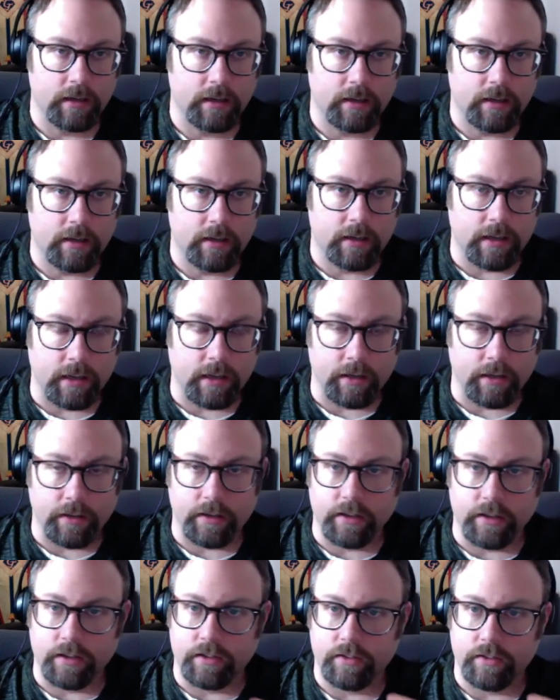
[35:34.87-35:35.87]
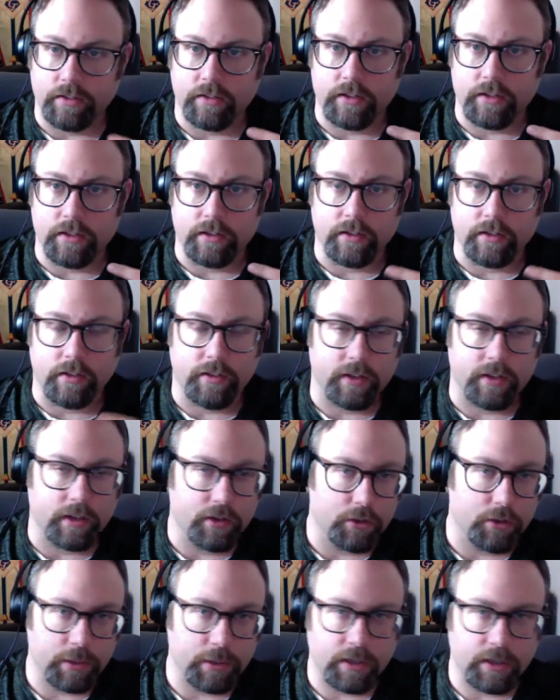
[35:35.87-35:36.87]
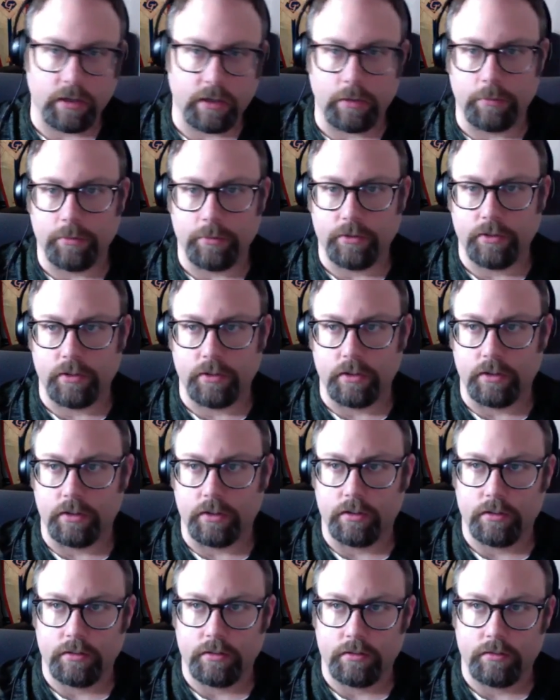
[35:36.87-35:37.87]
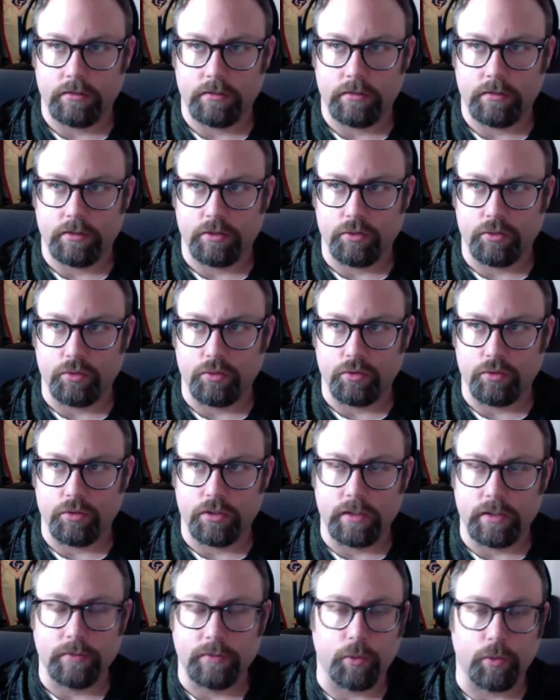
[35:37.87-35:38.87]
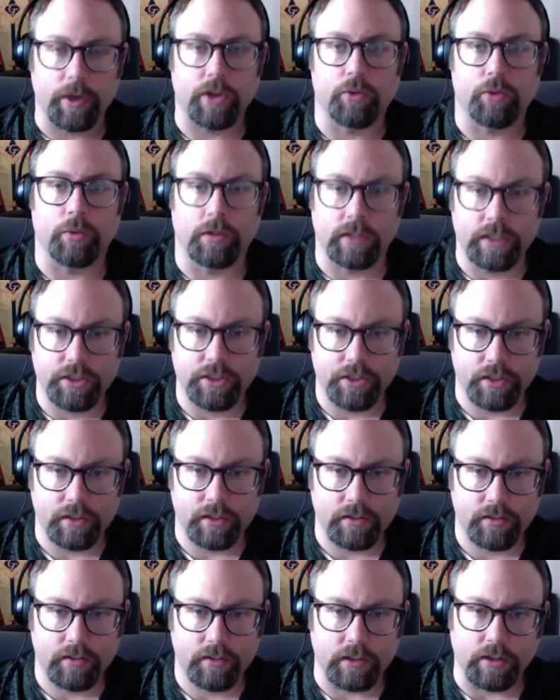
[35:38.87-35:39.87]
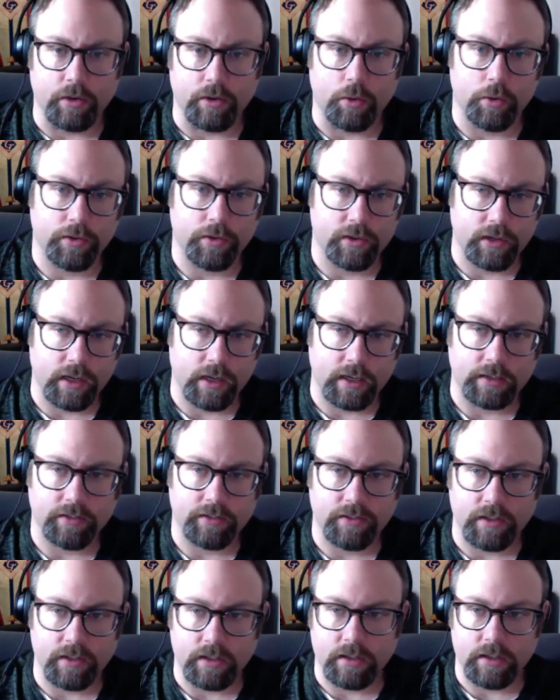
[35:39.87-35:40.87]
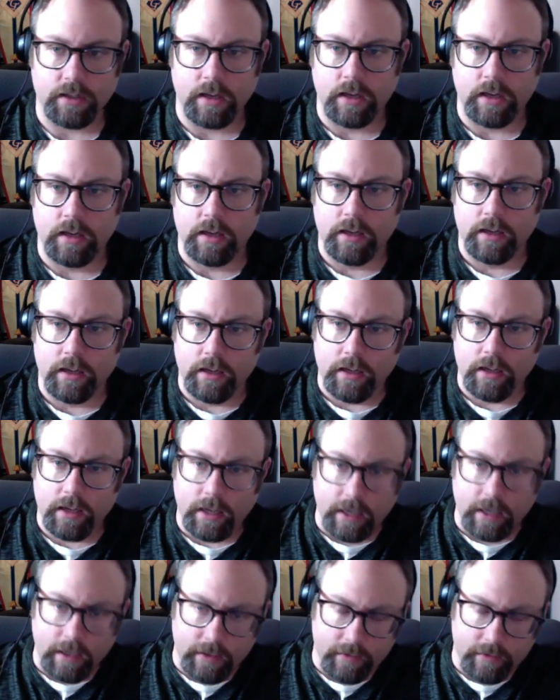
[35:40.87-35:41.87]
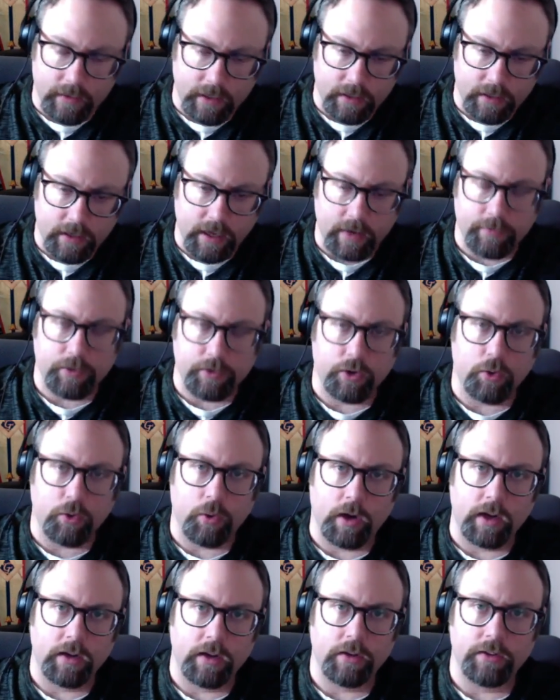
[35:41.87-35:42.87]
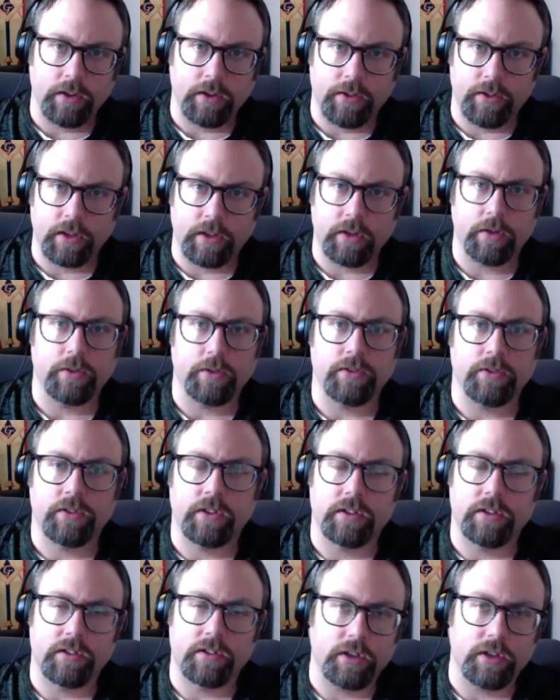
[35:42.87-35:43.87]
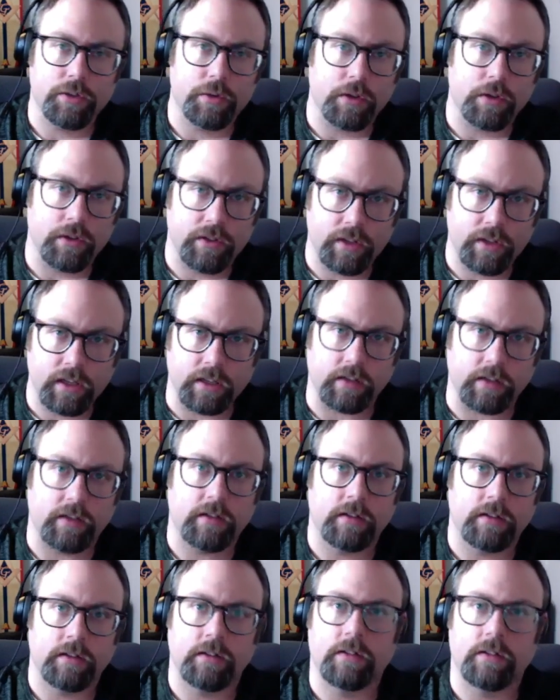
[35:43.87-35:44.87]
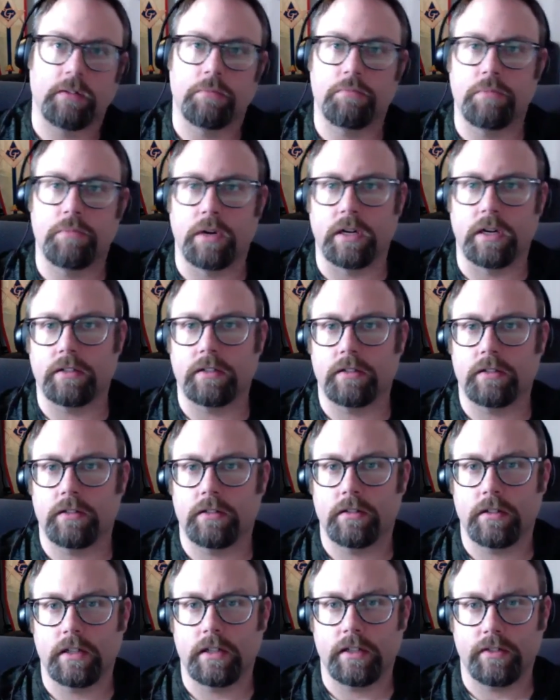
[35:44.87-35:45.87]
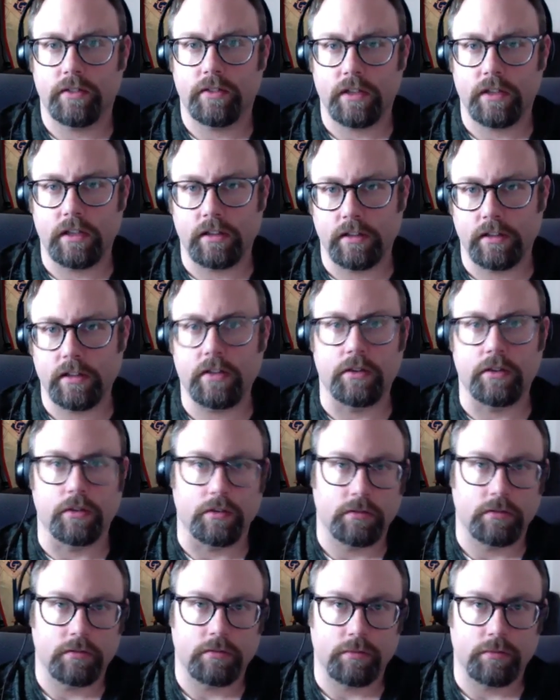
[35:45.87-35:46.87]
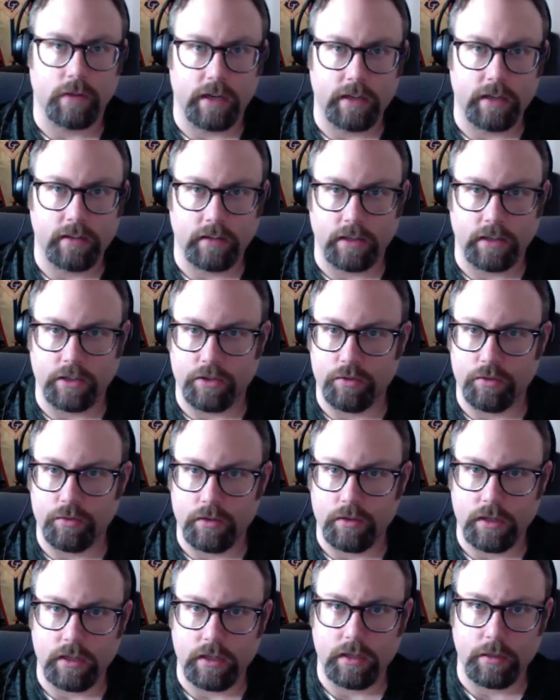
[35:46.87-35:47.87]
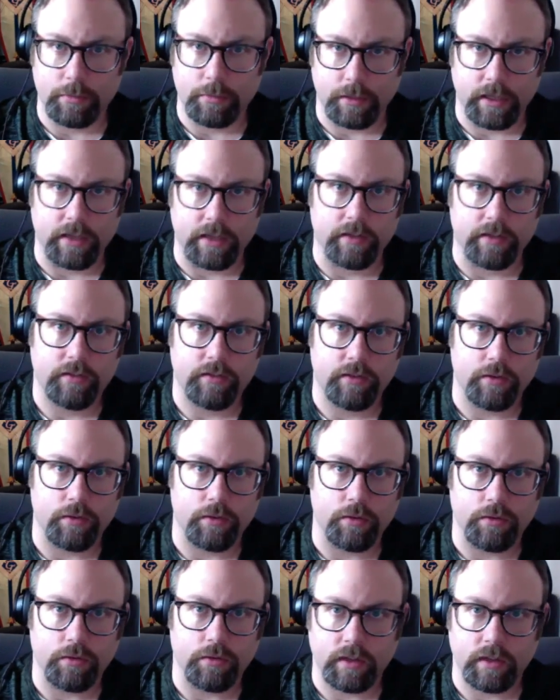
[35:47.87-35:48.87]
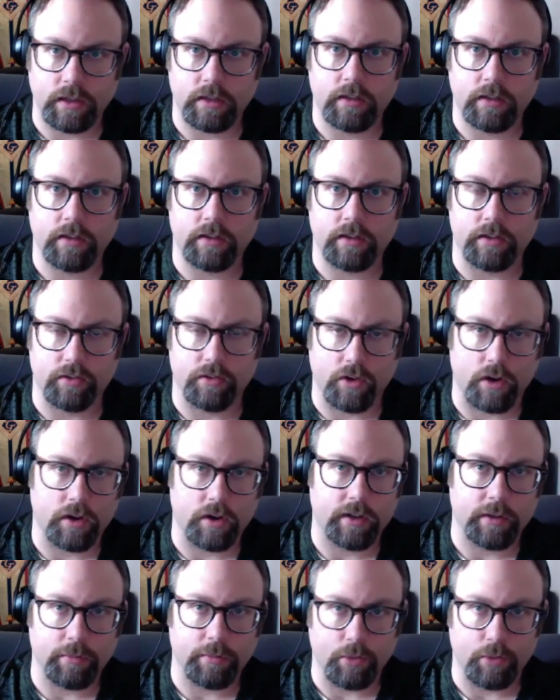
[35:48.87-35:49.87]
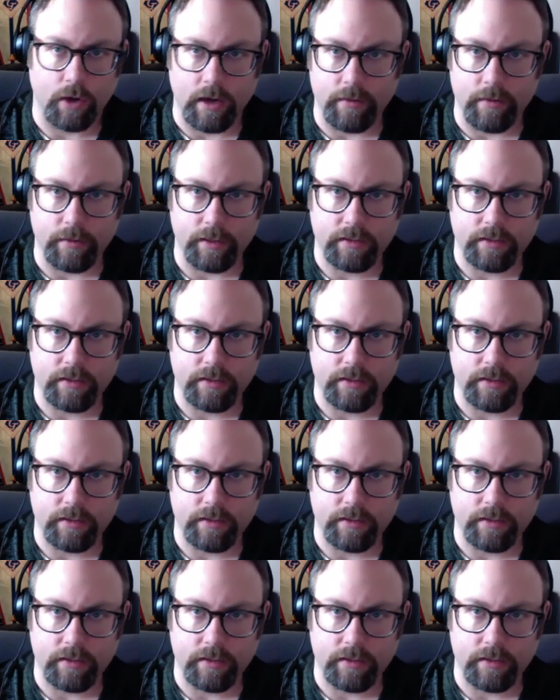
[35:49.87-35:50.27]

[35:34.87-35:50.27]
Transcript: And the thinker becomes, you gives way to religions and orthodoxy. And then after a while, the thinkers continue to think, but it's illegal, right? Like you need a place to think and to talk in private.